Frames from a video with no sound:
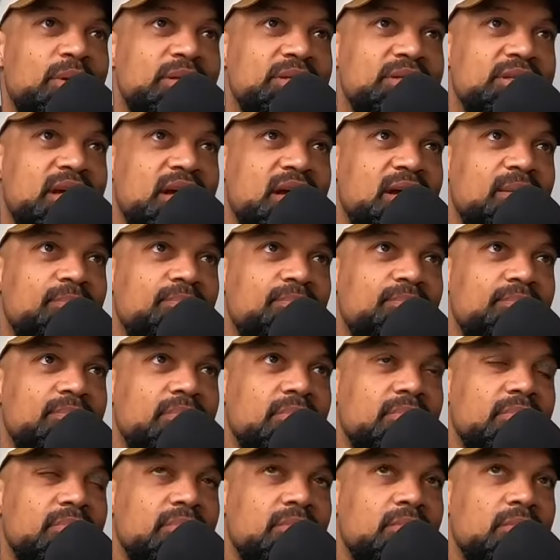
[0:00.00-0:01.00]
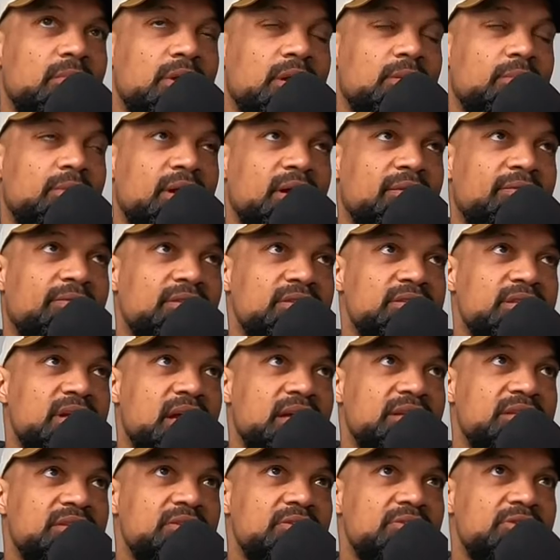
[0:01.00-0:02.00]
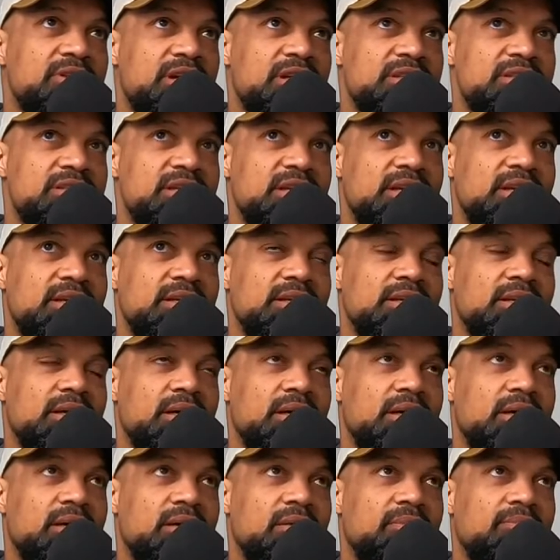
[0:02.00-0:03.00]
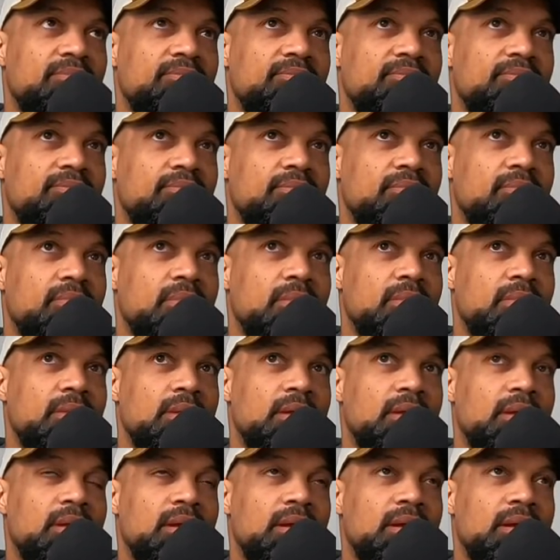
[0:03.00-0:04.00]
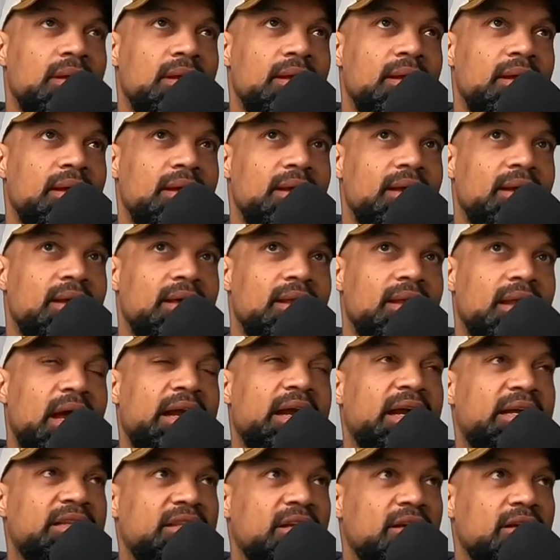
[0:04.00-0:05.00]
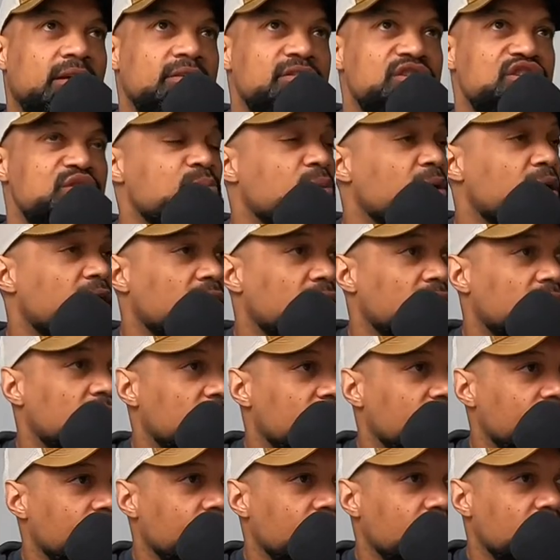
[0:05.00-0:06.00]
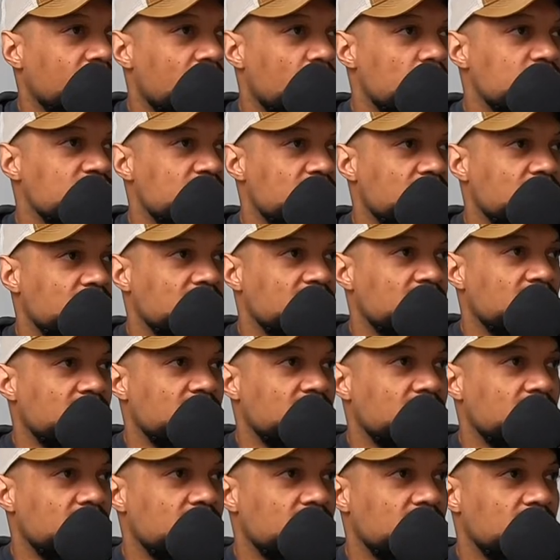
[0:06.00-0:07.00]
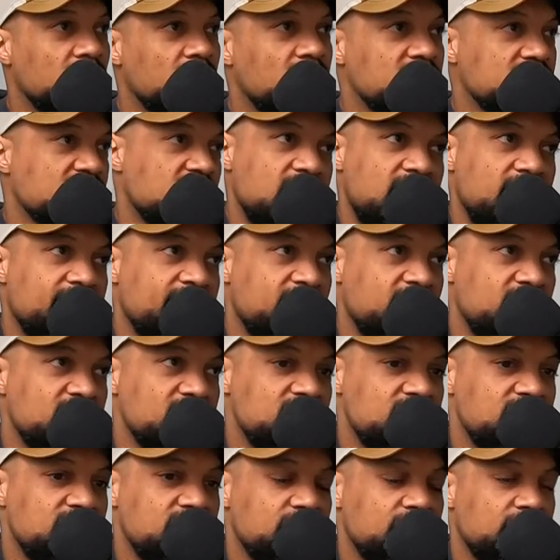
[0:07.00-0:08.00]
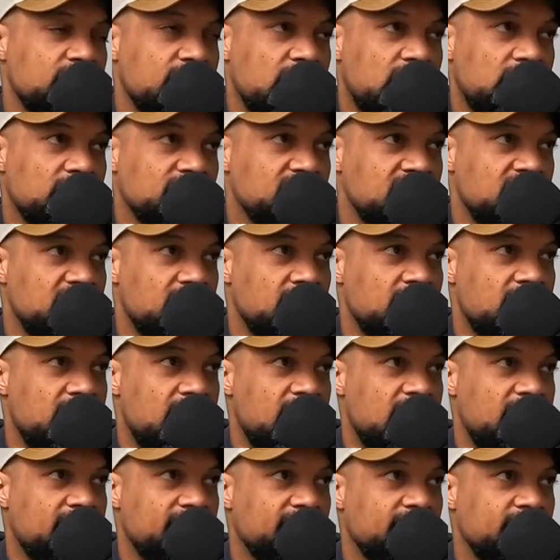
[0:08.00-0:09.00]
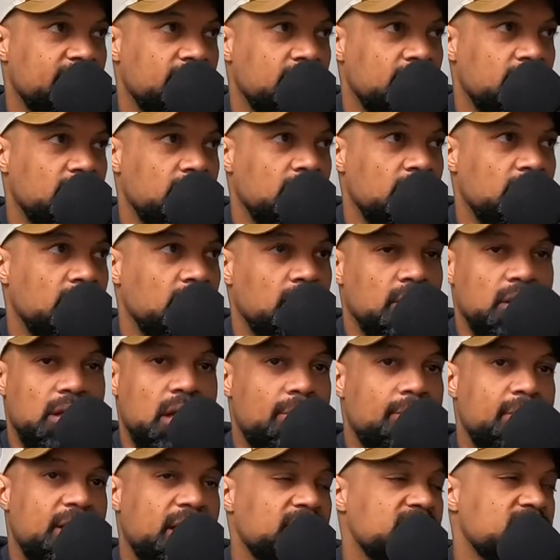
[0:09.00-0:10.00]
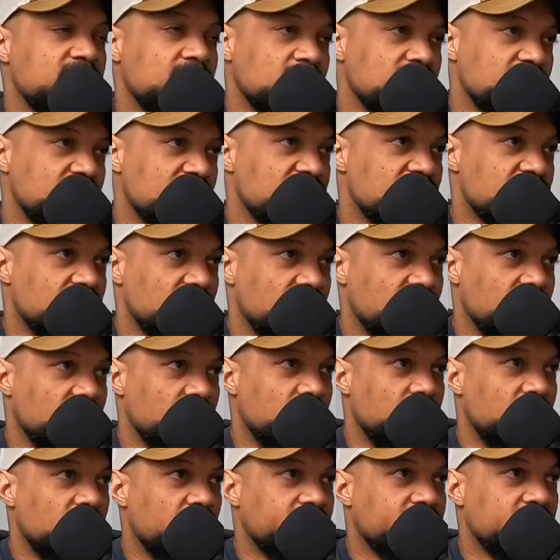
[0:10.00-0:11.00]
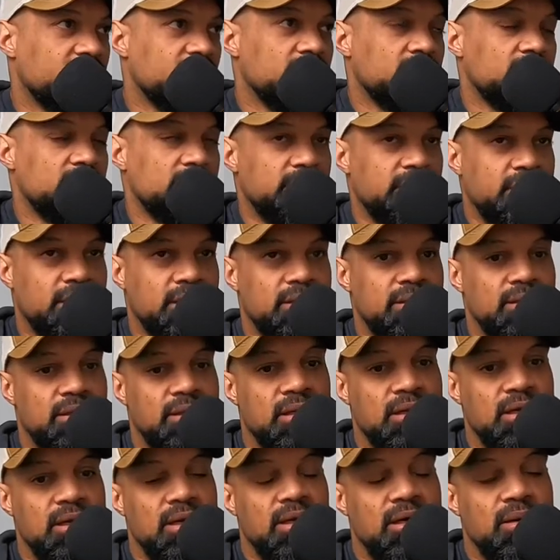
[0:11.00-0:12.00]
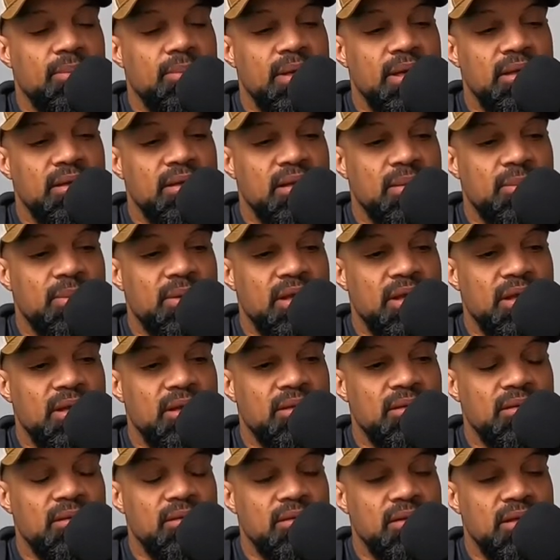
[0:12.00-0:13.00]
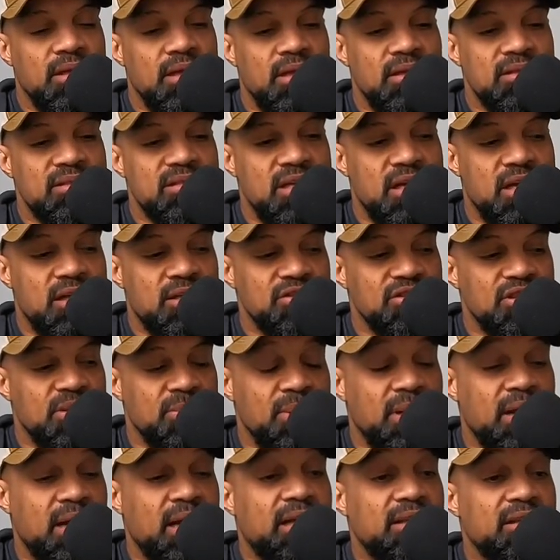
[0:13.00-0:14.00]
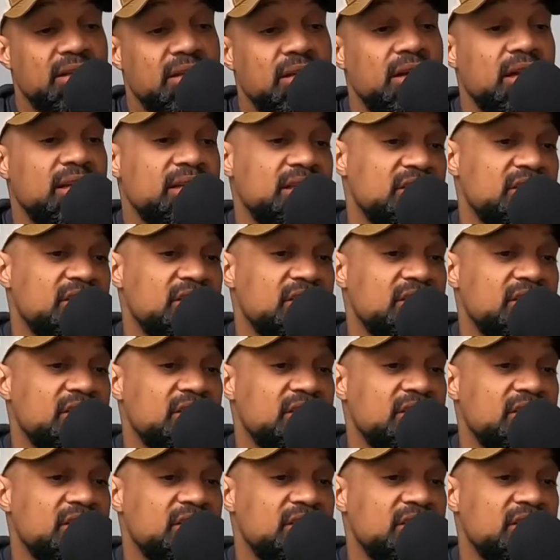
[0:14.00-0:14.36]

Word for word: one time when when I first got to Utah State, um, and I got there in spring. I was an early because I finished junior college in a year and a half. Yeah. Got my associate's degree, whatever, and then um, I ended up getting getting a scholarship, and I got there and